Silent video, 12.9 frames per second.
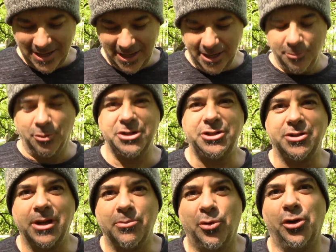And once
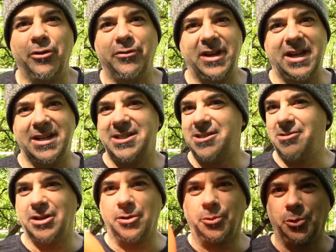you get more advanced, you
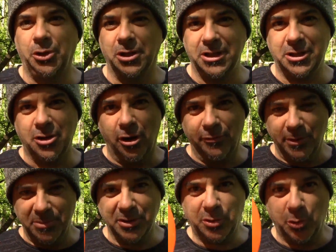can really carve
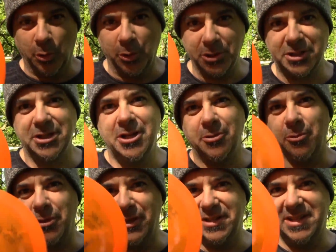up the course
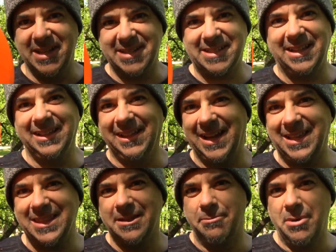with a disc
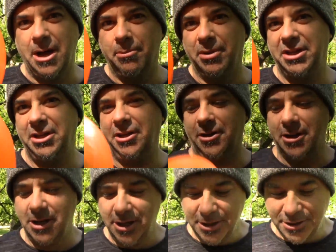like the Mamba here.
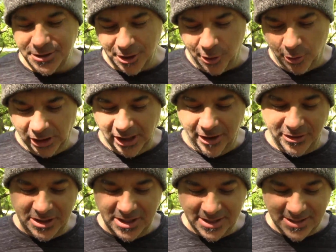So
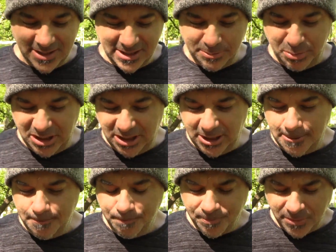11 is the speed,
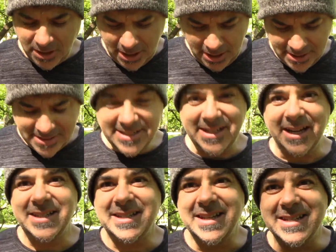
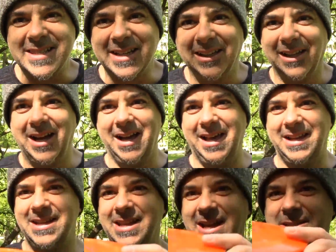6 is the
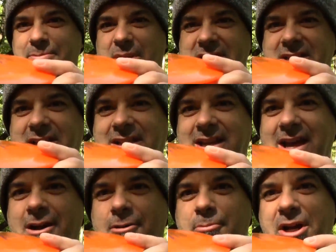glide, and that's basically
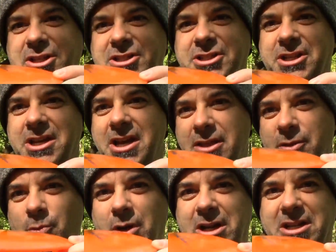how much
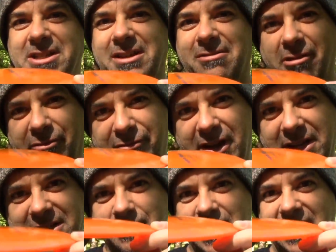the wind is going to
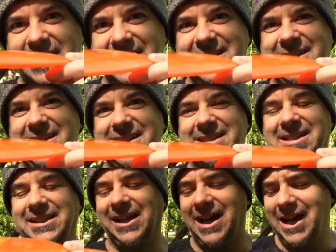affect and make this disc
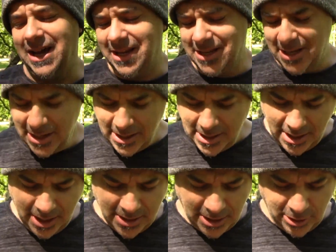glide.
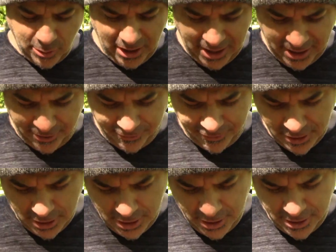And then you have
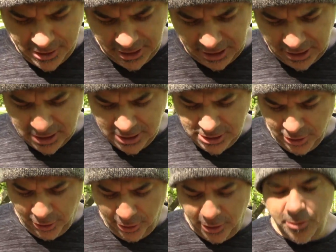the
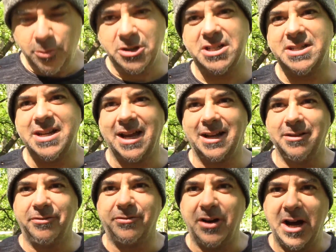turn, which is
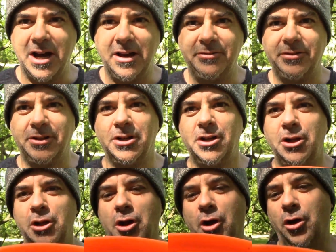-5,
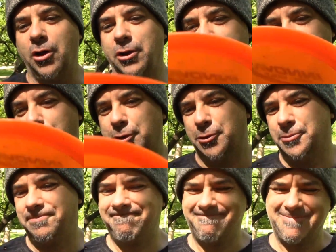although
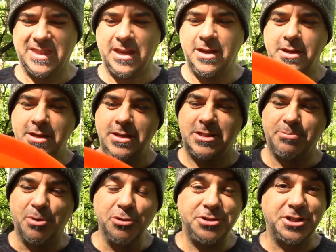it's
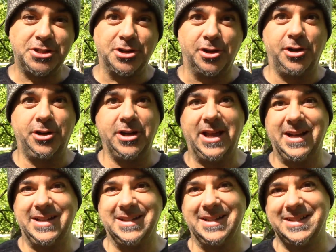supposed to turn and
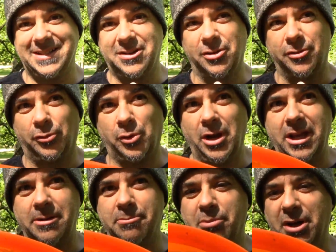it does curve
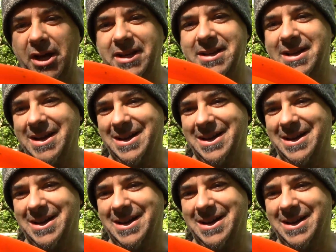right, but